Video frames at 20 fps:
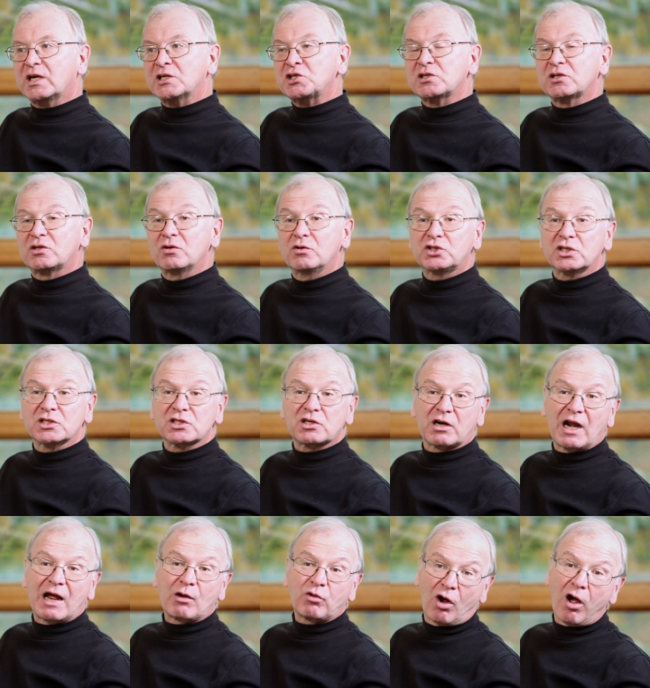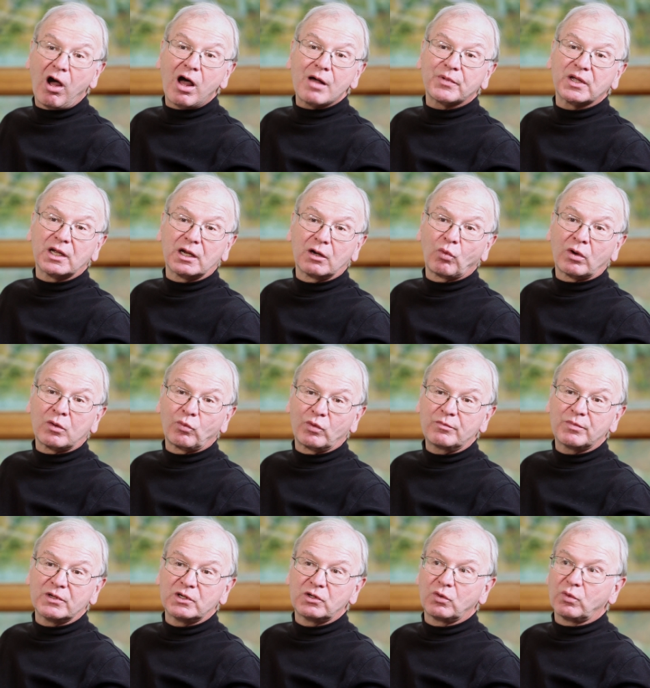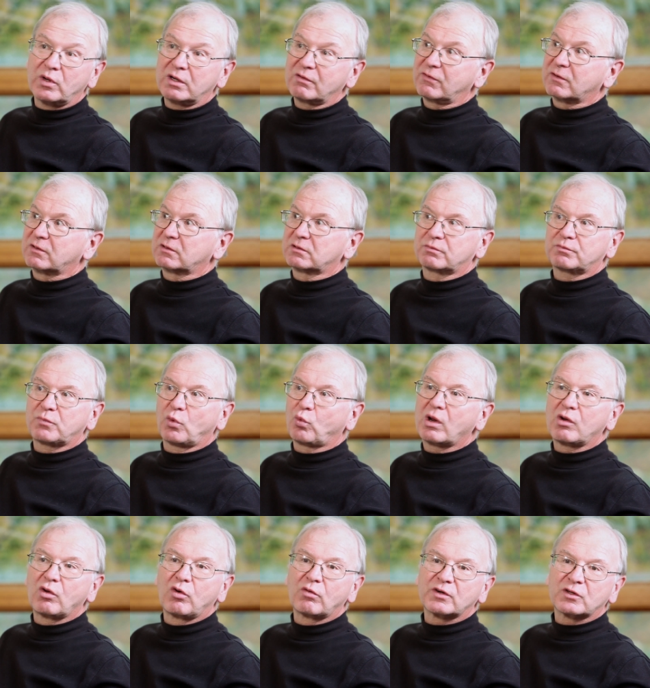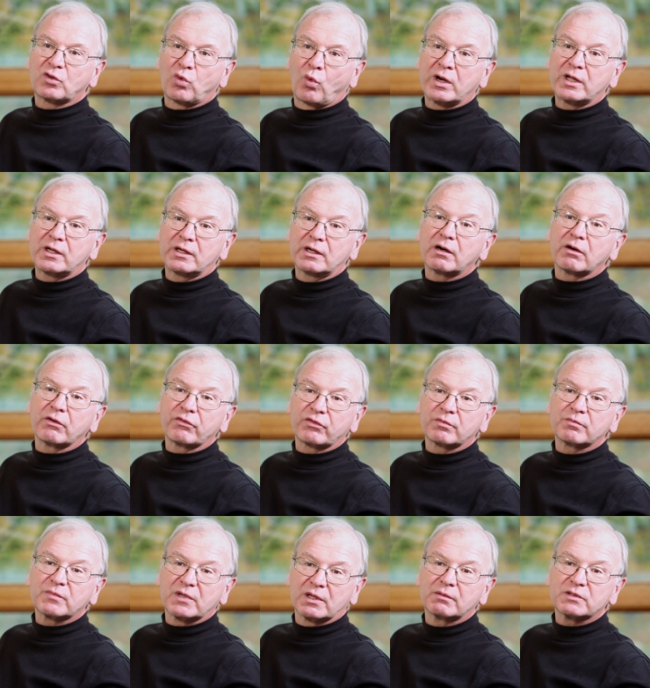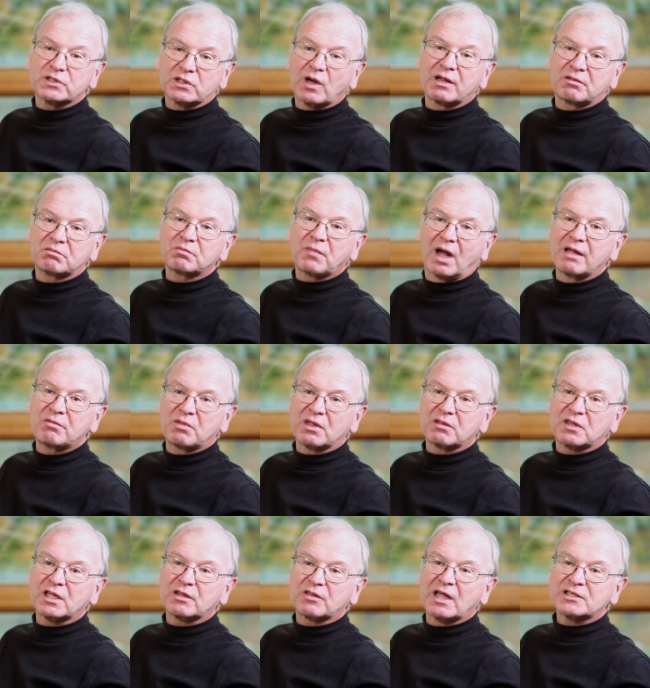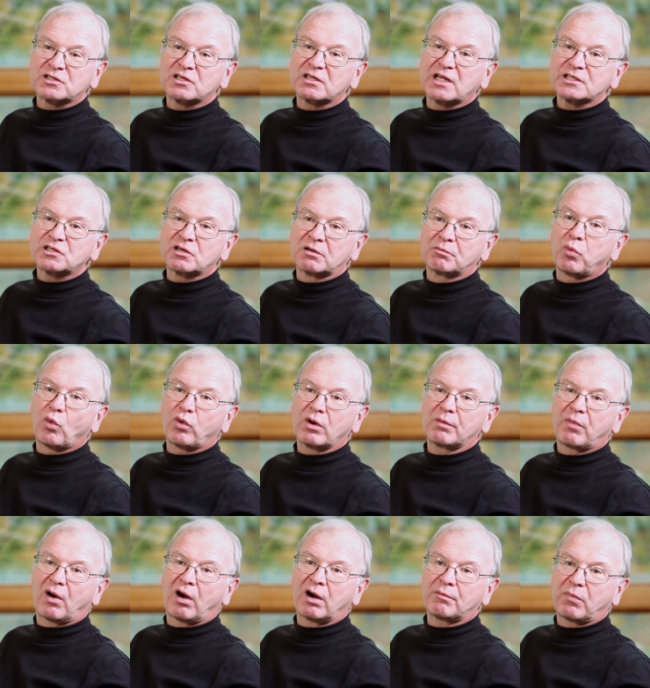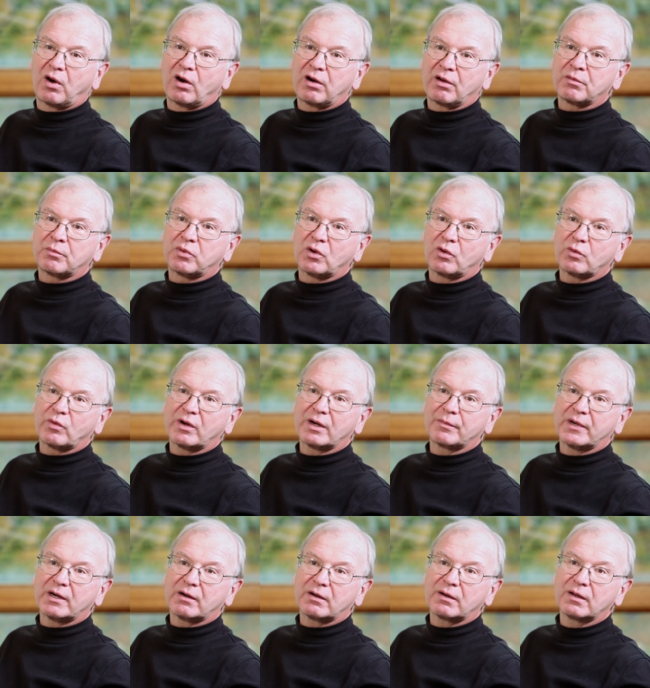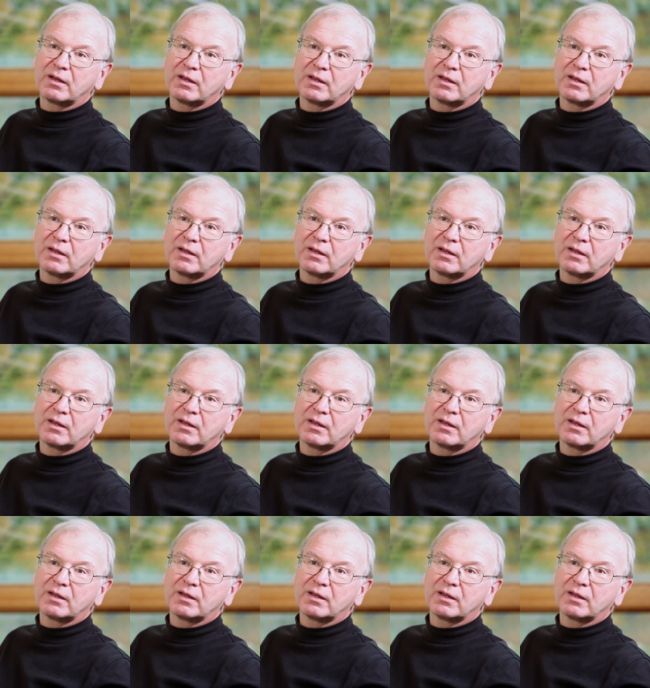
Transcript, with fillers: institutions are now copying what we've been doing for well over 20 years. And so I, th I th think that's, a, that's an important part, part of the program here.